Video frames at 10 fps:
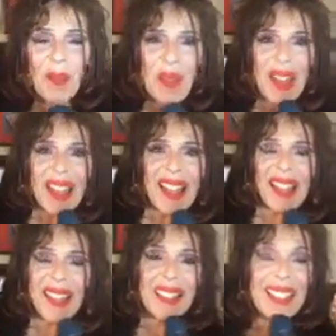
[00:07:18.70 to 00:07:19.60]

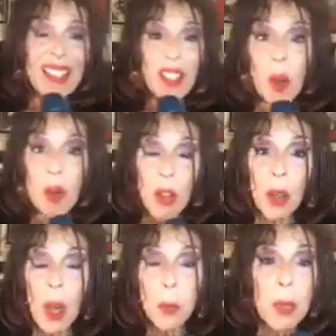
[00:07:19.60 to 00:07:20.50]
well, you know,
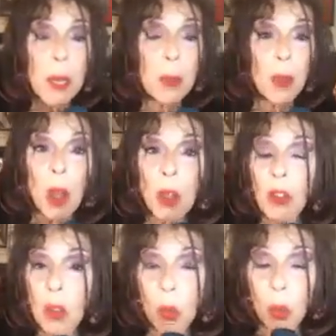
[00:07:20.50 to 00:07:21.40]
there are people all
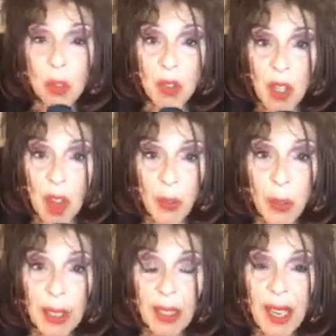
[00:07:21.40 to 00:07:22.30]
over the world
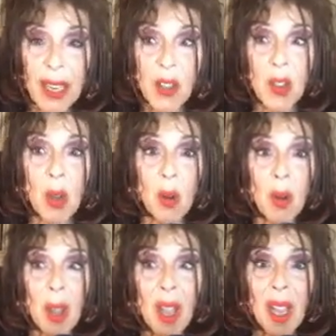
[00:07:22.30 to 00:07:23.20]
suffering, and
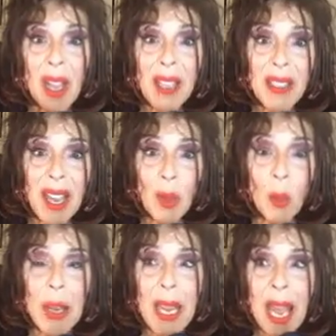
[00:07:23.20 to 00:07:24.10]
so it's like
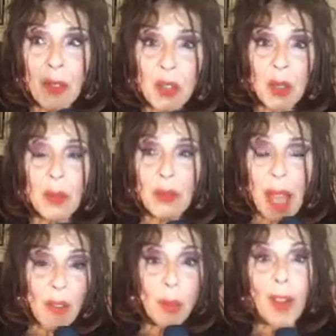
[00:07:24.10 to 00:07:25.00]
we have to
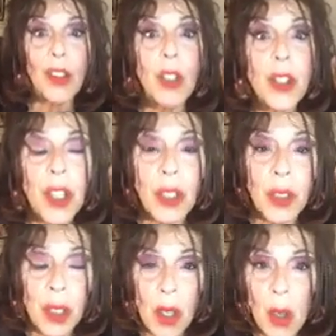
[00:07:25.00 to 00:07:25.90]
have a revolution
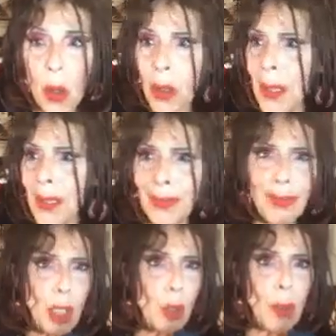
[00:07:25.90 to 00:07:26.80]
or
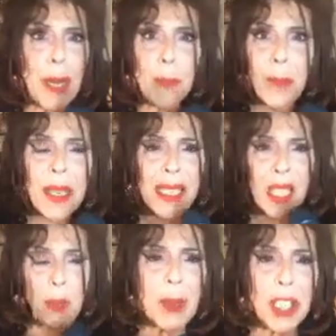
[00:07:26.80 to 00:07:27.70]
a great big
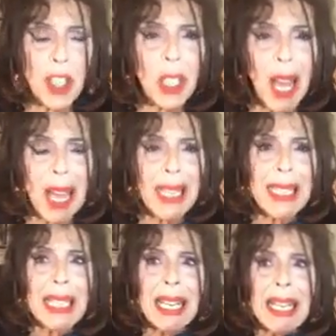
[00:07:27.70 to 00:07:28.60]

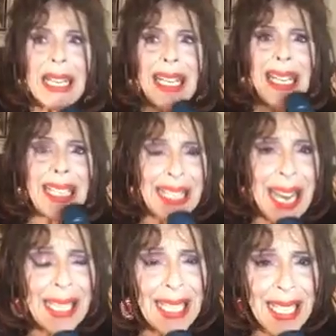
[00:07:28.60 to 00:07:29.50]
specialized
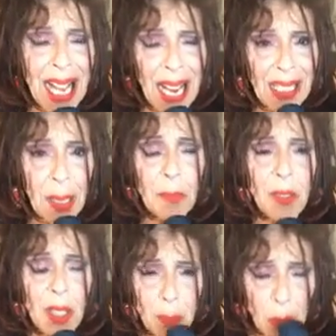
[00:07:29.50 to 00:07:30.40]
insane
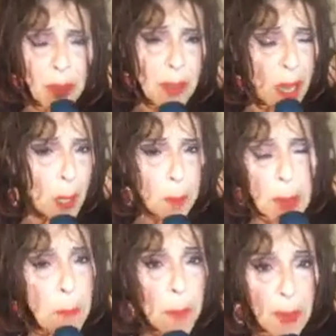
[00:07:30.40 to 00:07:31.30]
asylum to put a lot of
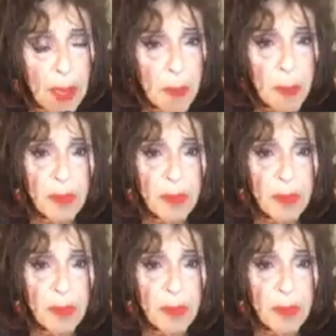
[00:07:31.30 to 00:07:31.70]
people in,